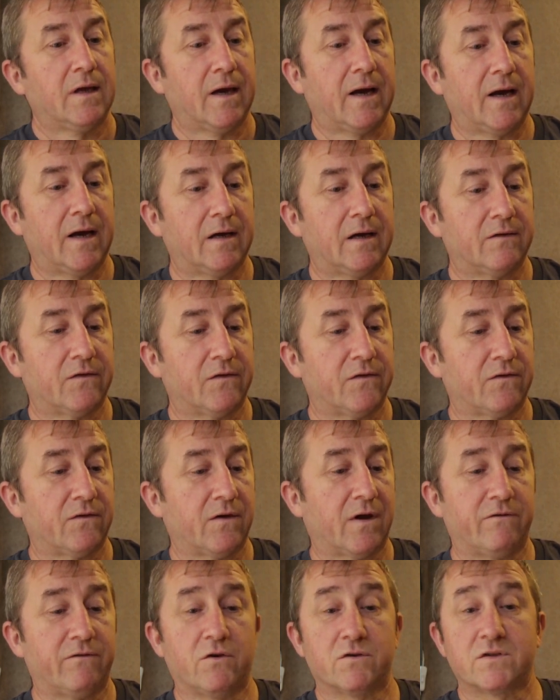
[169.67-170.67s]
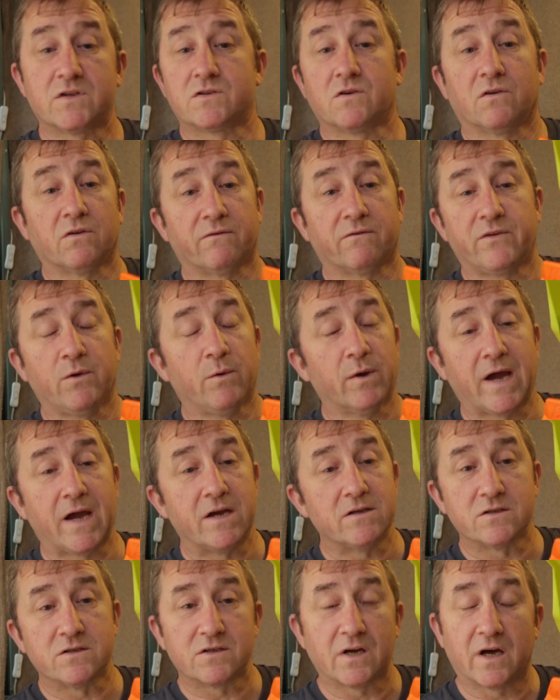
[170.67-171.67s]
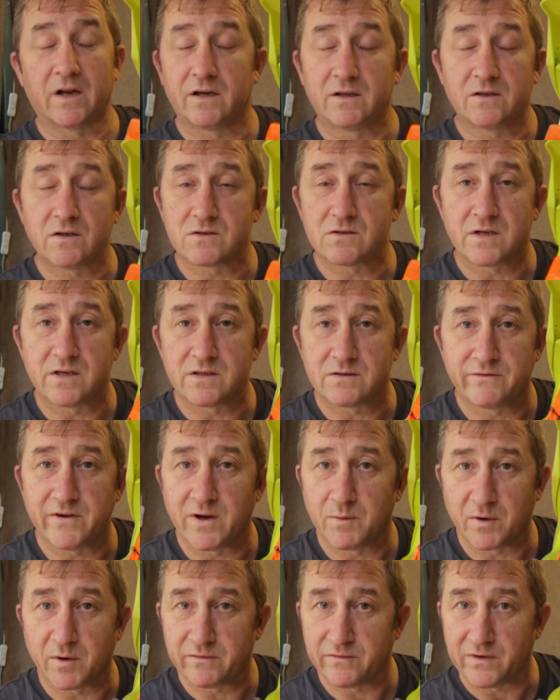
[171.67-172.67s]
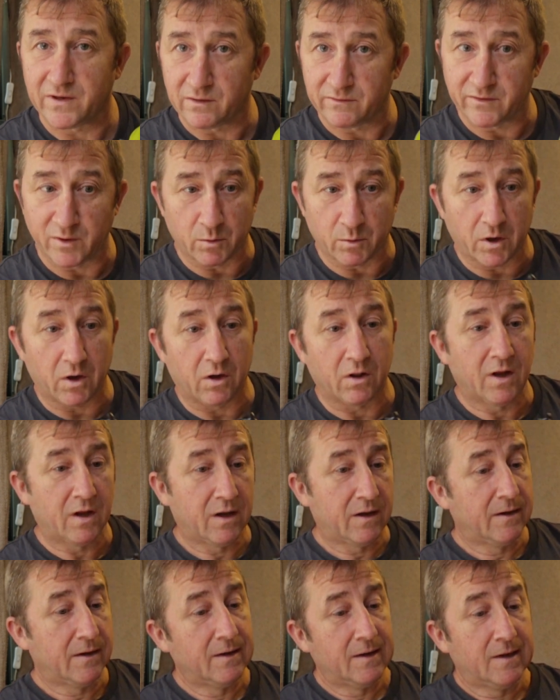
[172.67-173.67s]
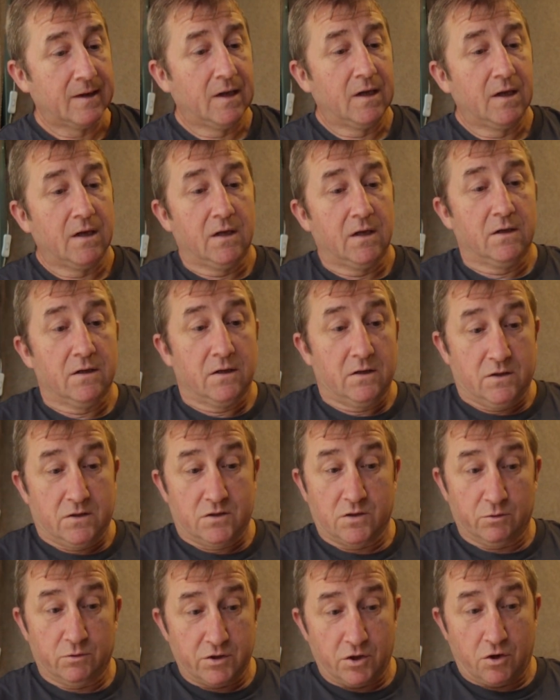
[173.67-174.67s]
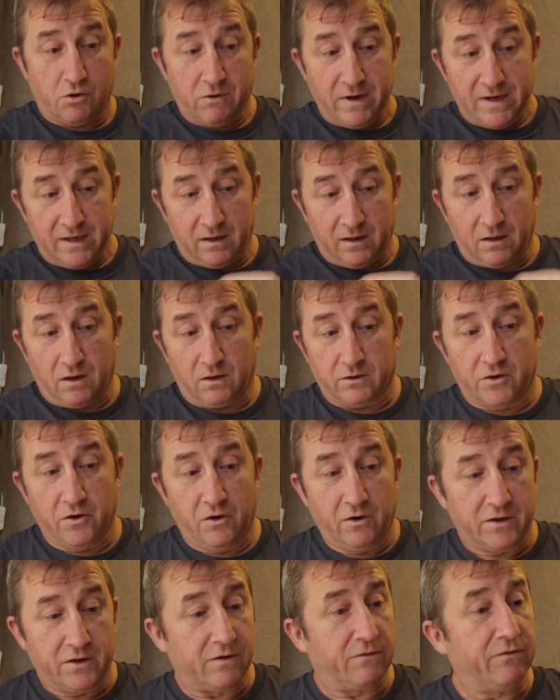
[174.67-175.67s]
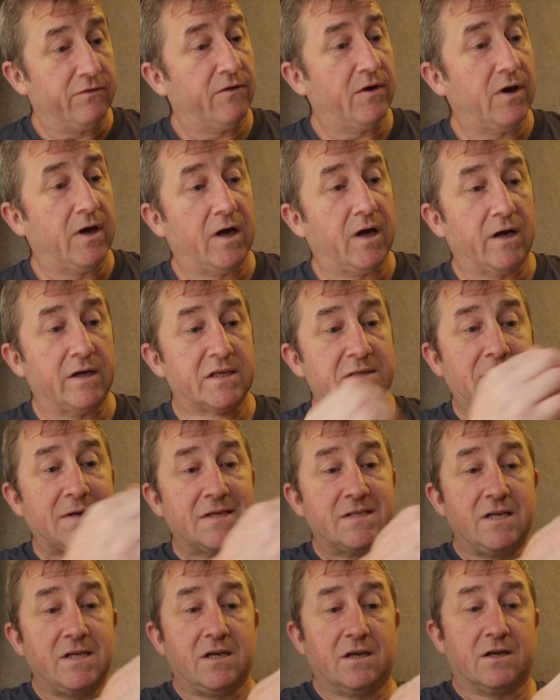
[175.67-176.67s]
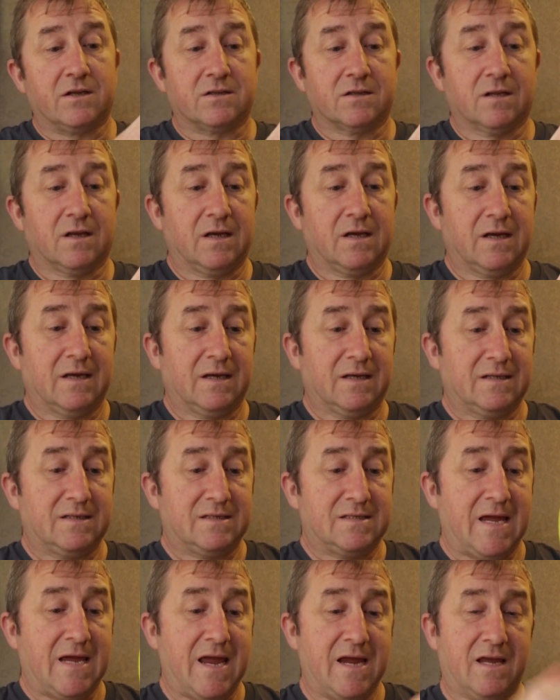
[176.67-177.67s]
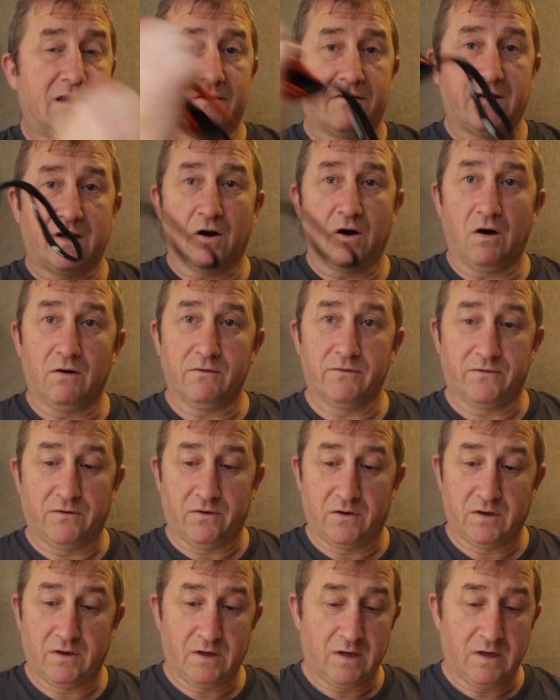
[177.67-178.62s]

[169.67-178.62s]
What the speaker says: And I've used this on a few occasions, and it doesn't interfere with my field of view at all. So it's a great little alternative, especially you can take the thing off.